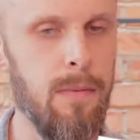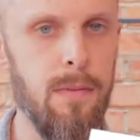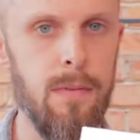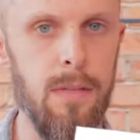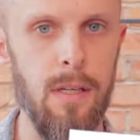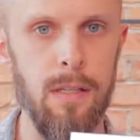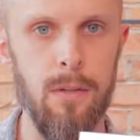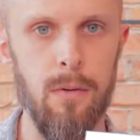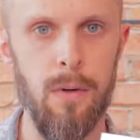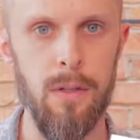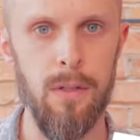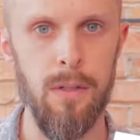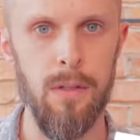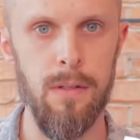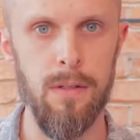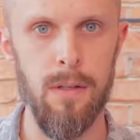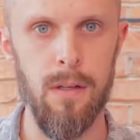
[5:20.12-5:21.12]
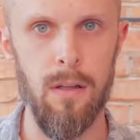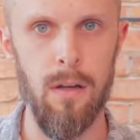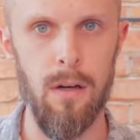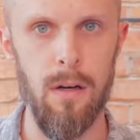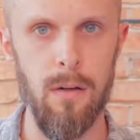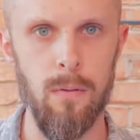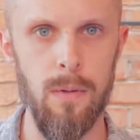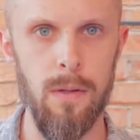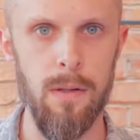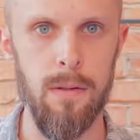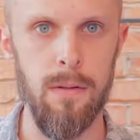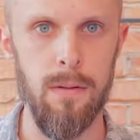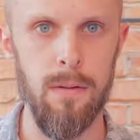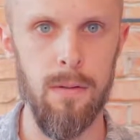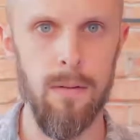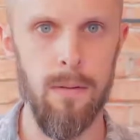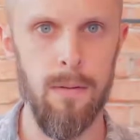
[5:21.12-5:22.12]
test questions along with
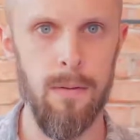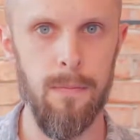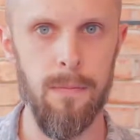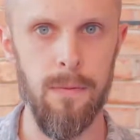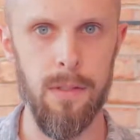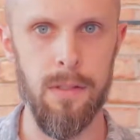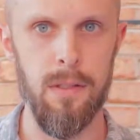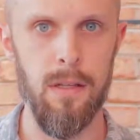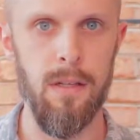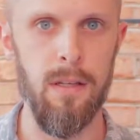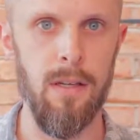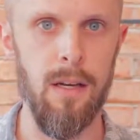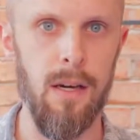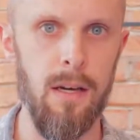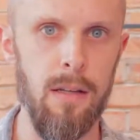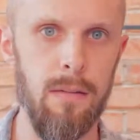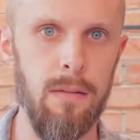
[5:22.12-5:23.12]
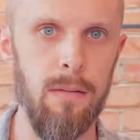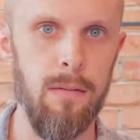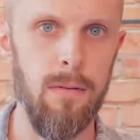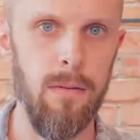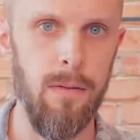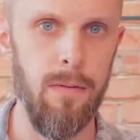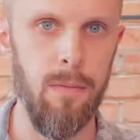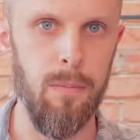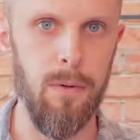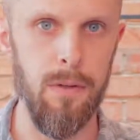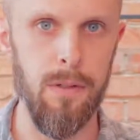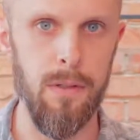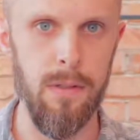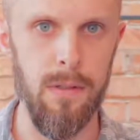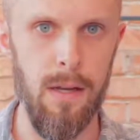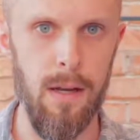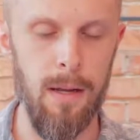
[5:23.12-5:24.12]
the study guide if you
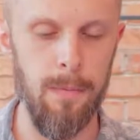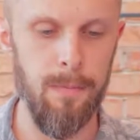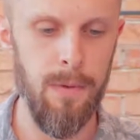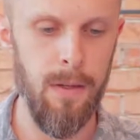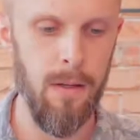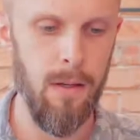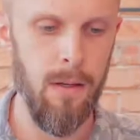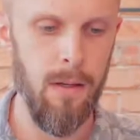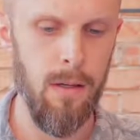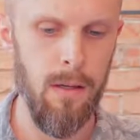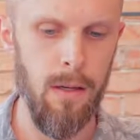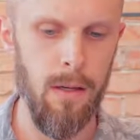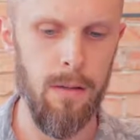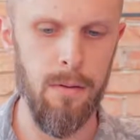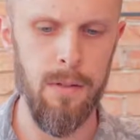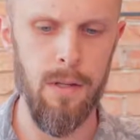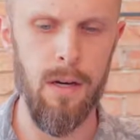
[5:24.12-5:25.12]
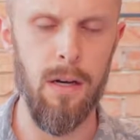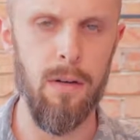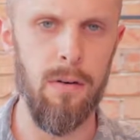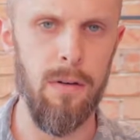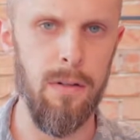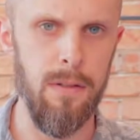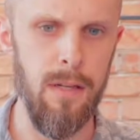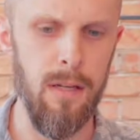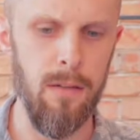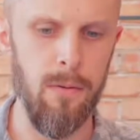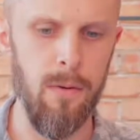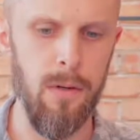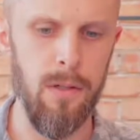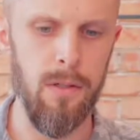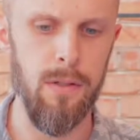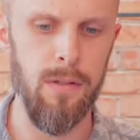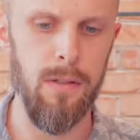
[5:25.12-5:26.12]
purchase that. And there's 110
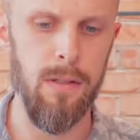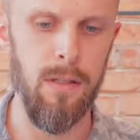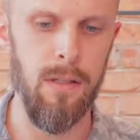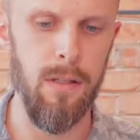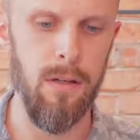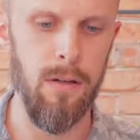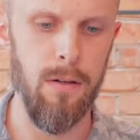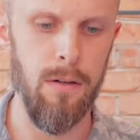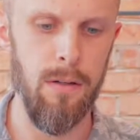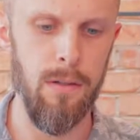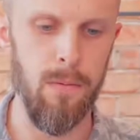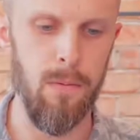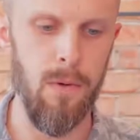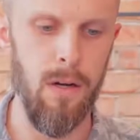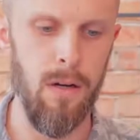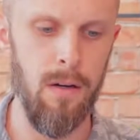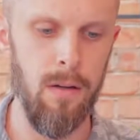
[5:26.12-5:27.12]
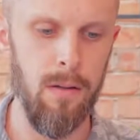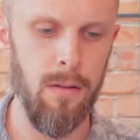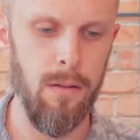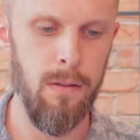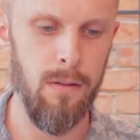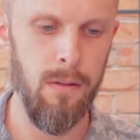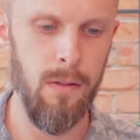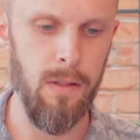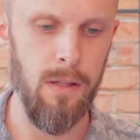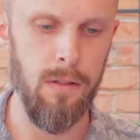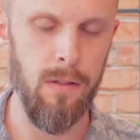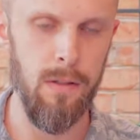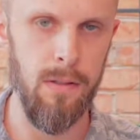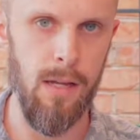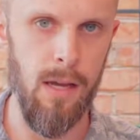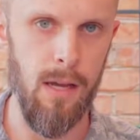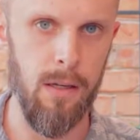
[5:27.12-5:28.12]
questions in here as well, so that's
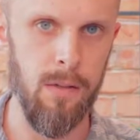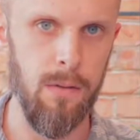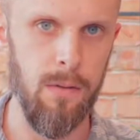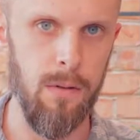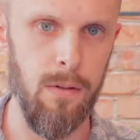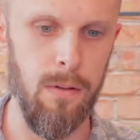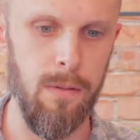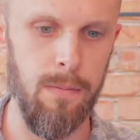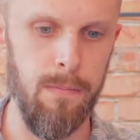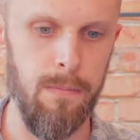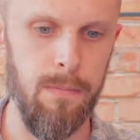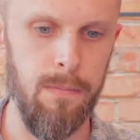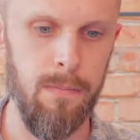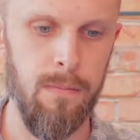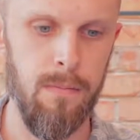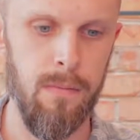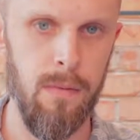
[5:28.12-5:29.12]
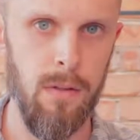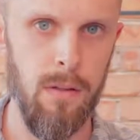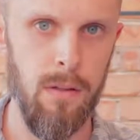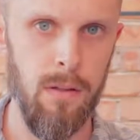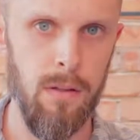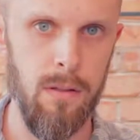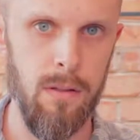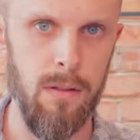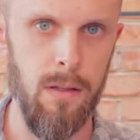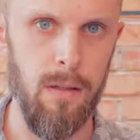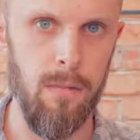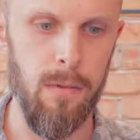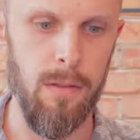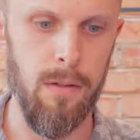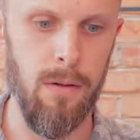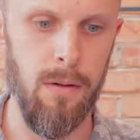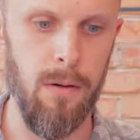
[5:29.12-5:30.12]
just extra study
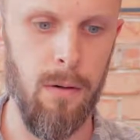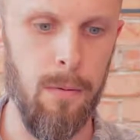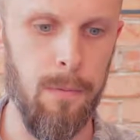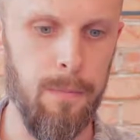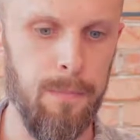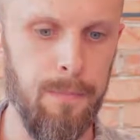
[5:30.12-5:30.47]
material.